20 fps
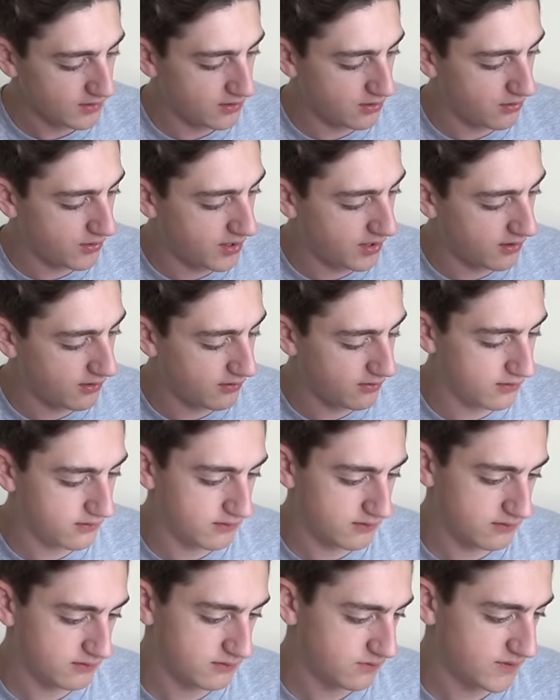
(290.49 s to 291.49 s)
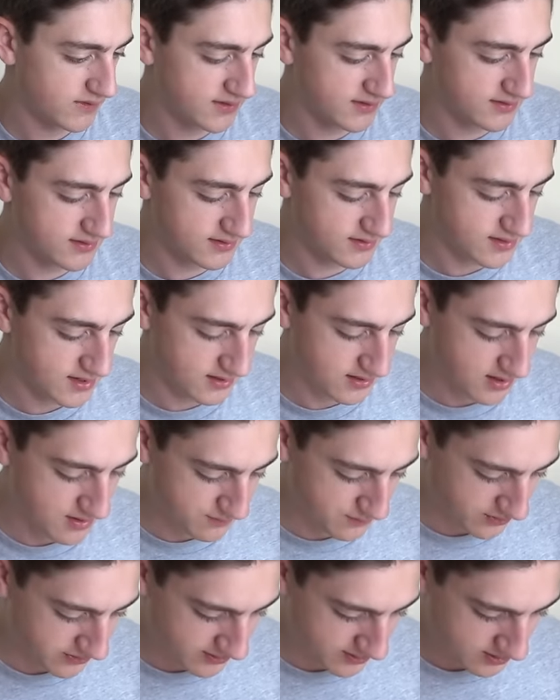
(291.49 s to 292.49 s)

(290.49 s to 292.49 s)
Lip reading: Okay, wait, does this not come with